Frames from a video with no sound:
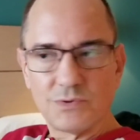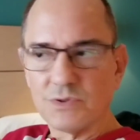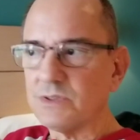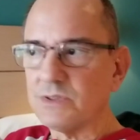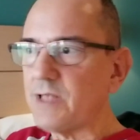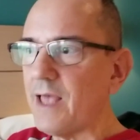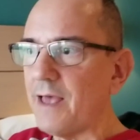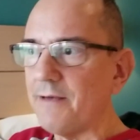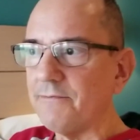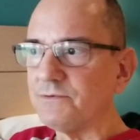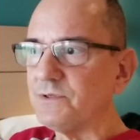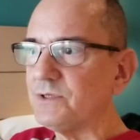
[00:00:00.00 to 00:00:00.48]

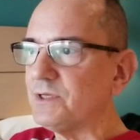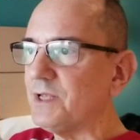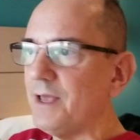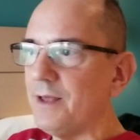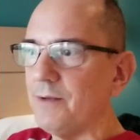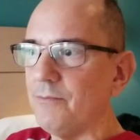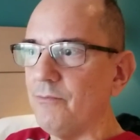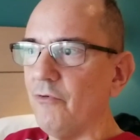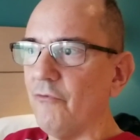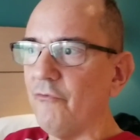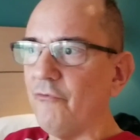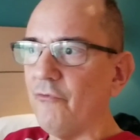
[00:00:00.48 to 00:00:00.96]
have
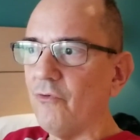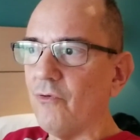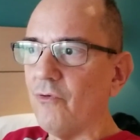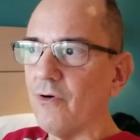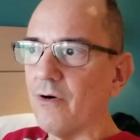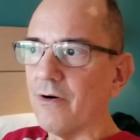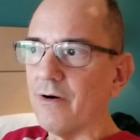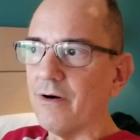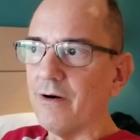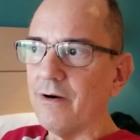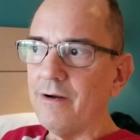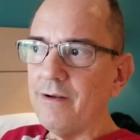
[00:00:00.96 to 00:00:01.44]
said
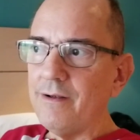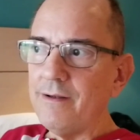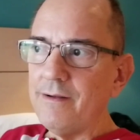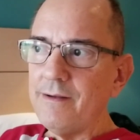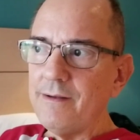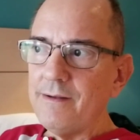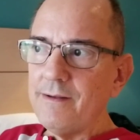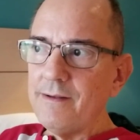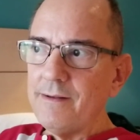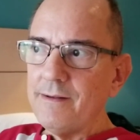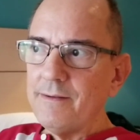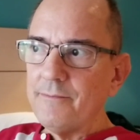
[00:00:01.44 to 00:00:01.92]
before,
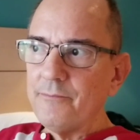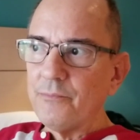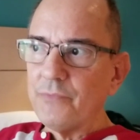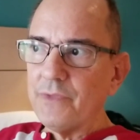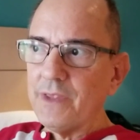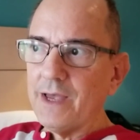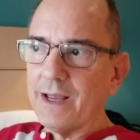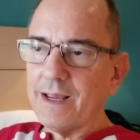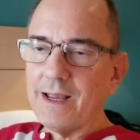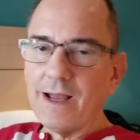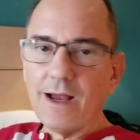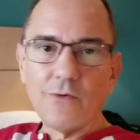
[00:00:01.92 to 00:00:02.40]

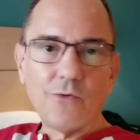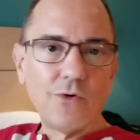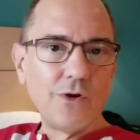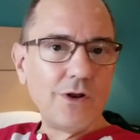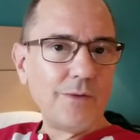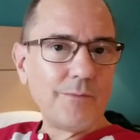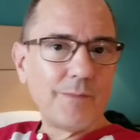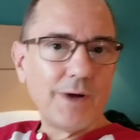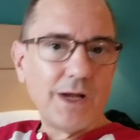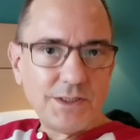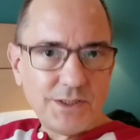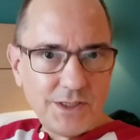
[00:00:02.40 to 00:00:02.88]
I got rid
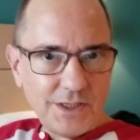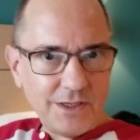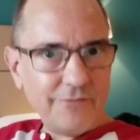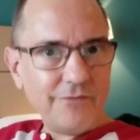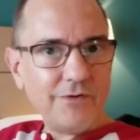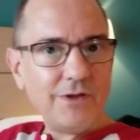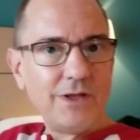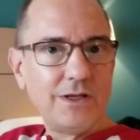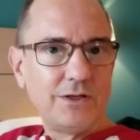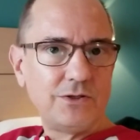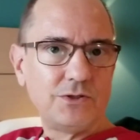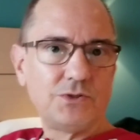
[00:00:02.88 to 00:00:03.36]
of my
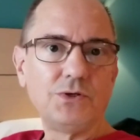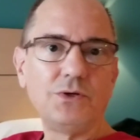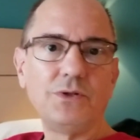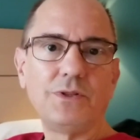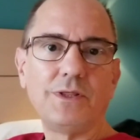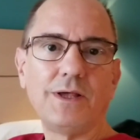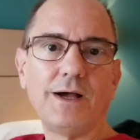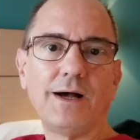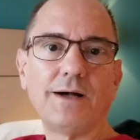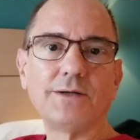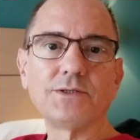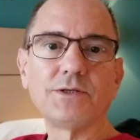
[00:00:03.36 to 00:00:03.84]
TV in
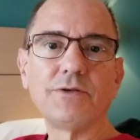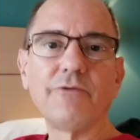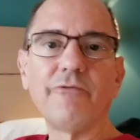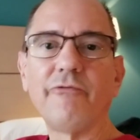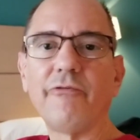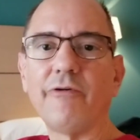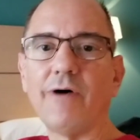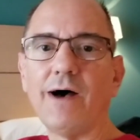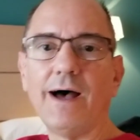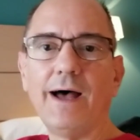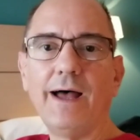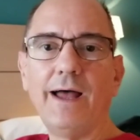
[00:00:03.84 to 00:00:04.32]

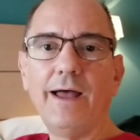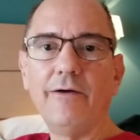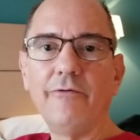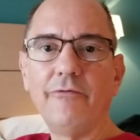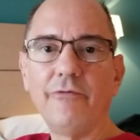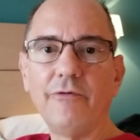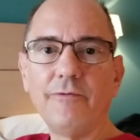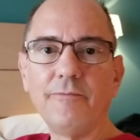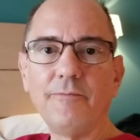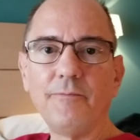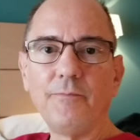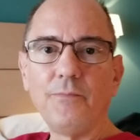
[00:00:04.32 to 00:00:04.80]
2005
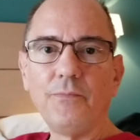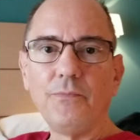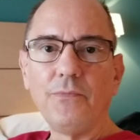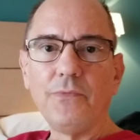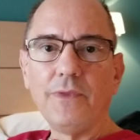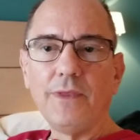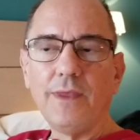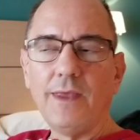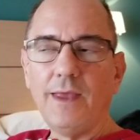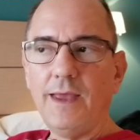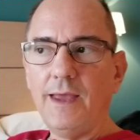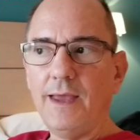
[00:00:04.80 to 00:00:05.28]

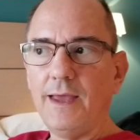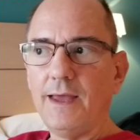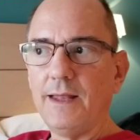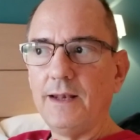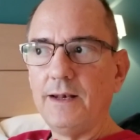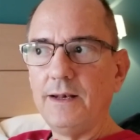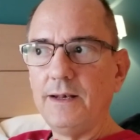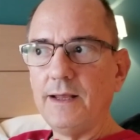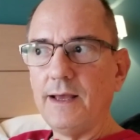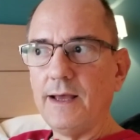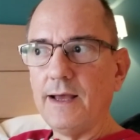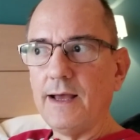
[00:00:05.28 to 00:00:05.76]

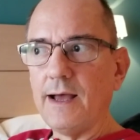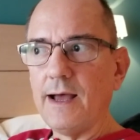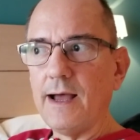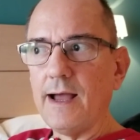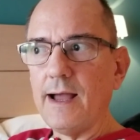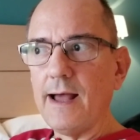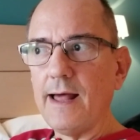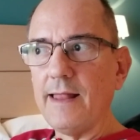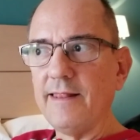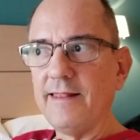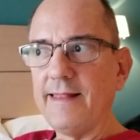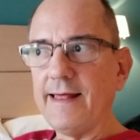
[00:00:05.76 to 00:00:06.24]
and
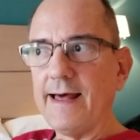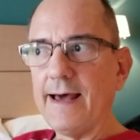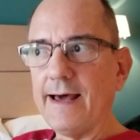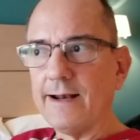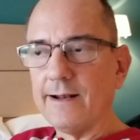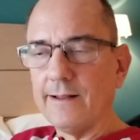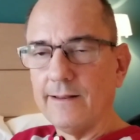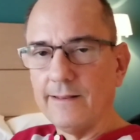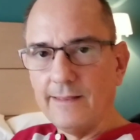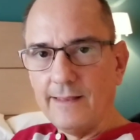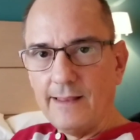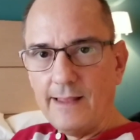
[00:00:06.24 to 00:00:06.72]

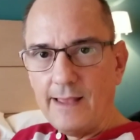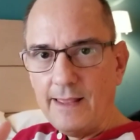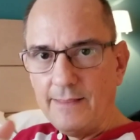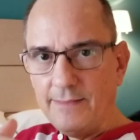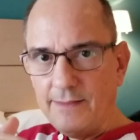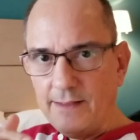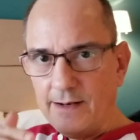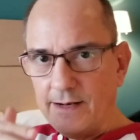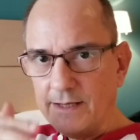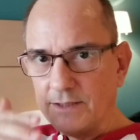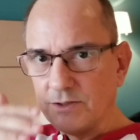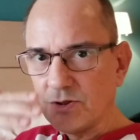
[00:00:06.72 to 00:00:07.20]
that and
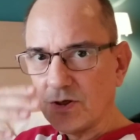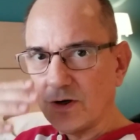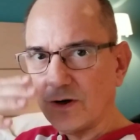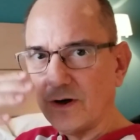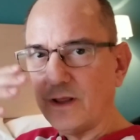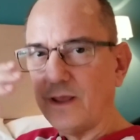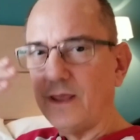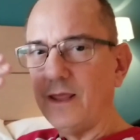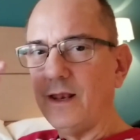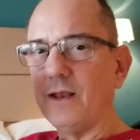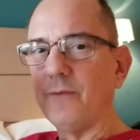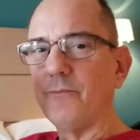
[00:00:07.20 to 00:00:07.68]
then I
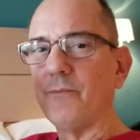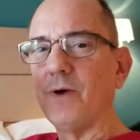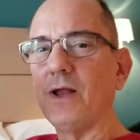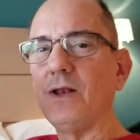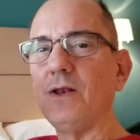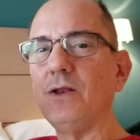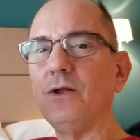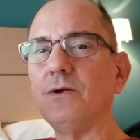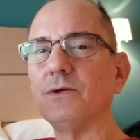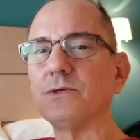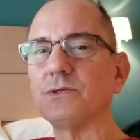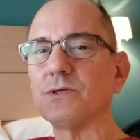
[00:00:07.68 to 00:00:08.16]
started getting my
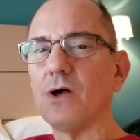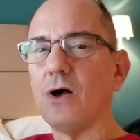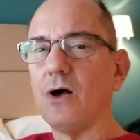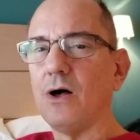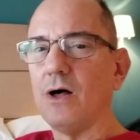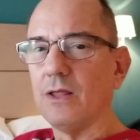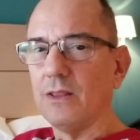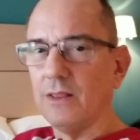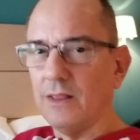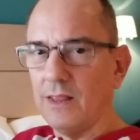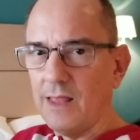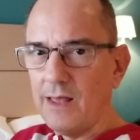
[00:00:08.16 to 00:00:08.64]
news
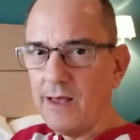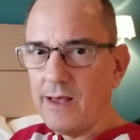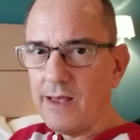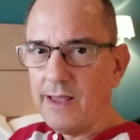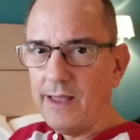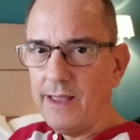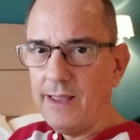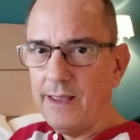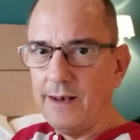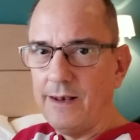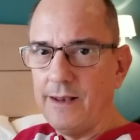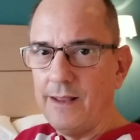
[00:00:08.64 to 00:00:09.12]

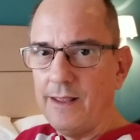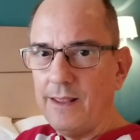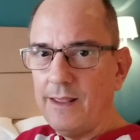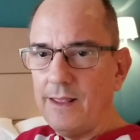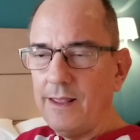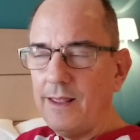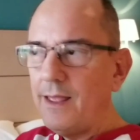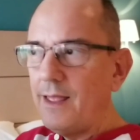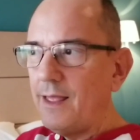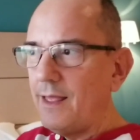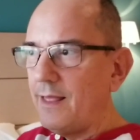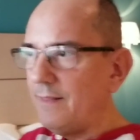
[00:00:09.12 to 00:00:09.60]
online
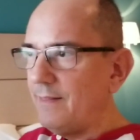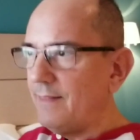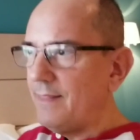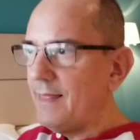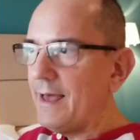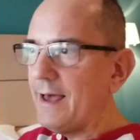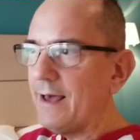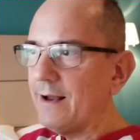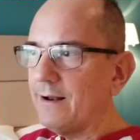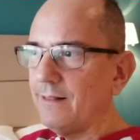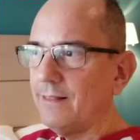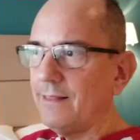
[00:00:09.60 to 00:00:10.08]
and
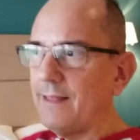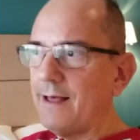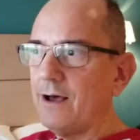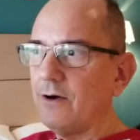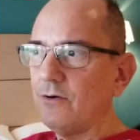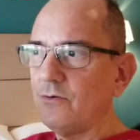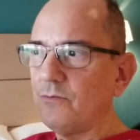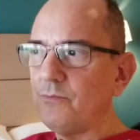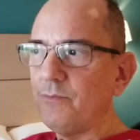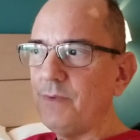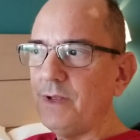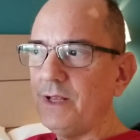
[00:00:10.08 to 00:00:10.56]
that
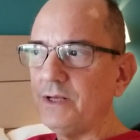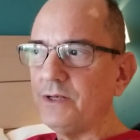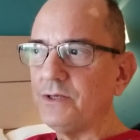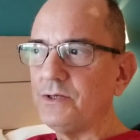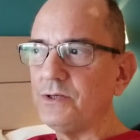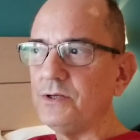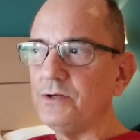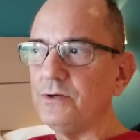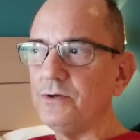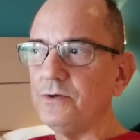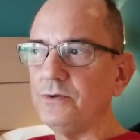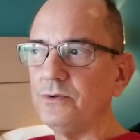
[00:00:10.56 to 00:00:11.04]
allowed me
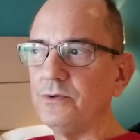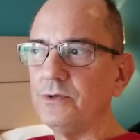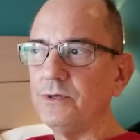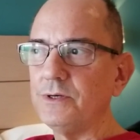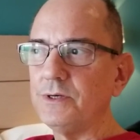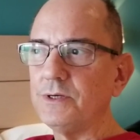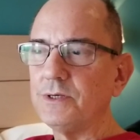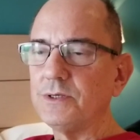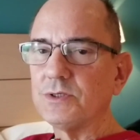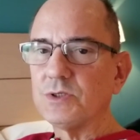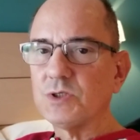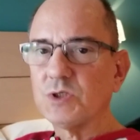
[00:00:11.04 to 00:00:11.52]
to
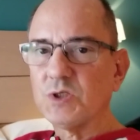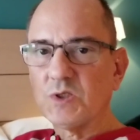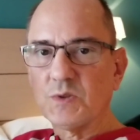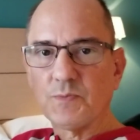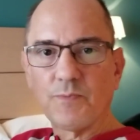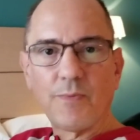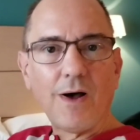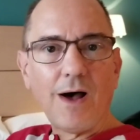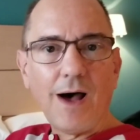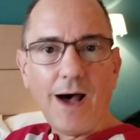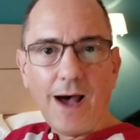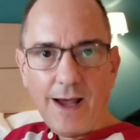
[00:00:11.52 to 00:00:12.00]

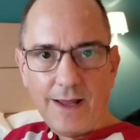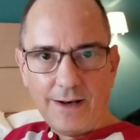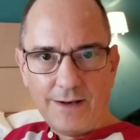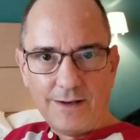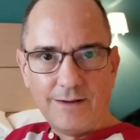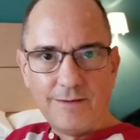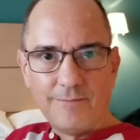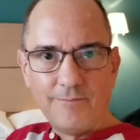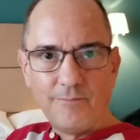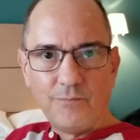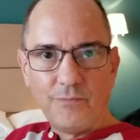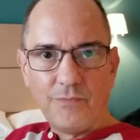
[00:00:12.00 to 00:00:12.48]
spot
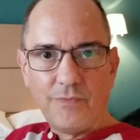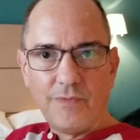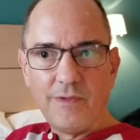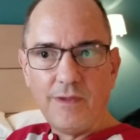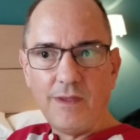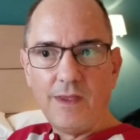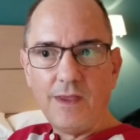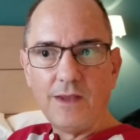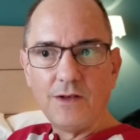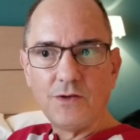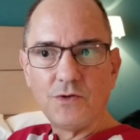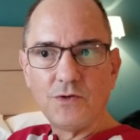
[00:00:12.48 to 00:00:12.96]

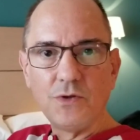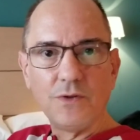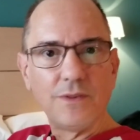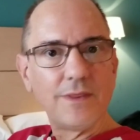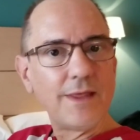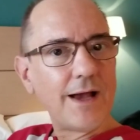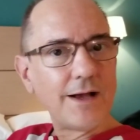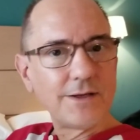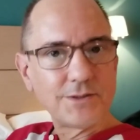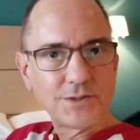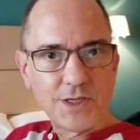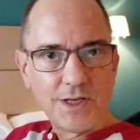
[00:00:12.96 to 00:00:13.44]
the
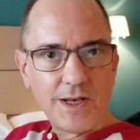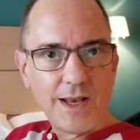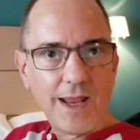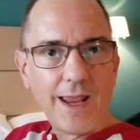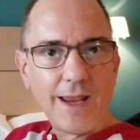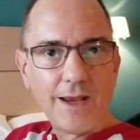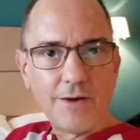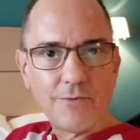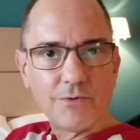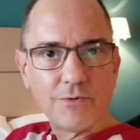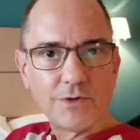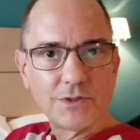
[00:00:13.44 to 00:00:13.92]

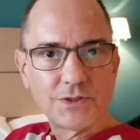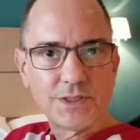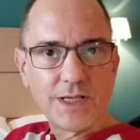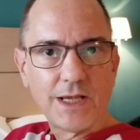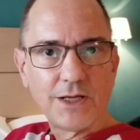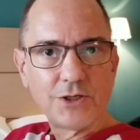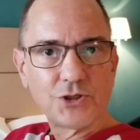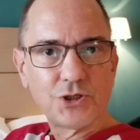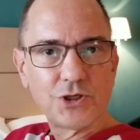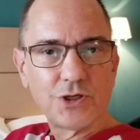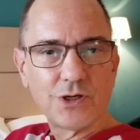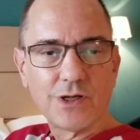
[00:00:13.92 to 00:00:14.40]
2008
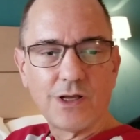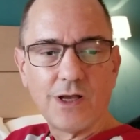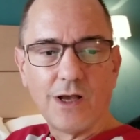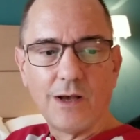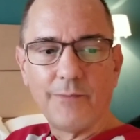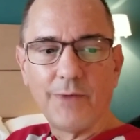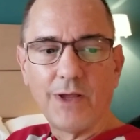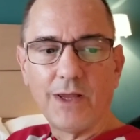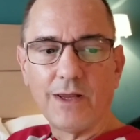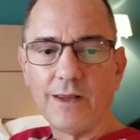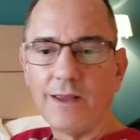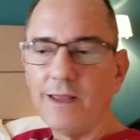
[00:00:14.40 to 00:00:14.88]
recession
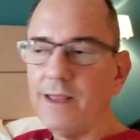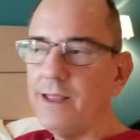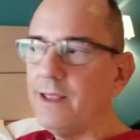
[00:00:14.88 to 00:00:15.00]
coming,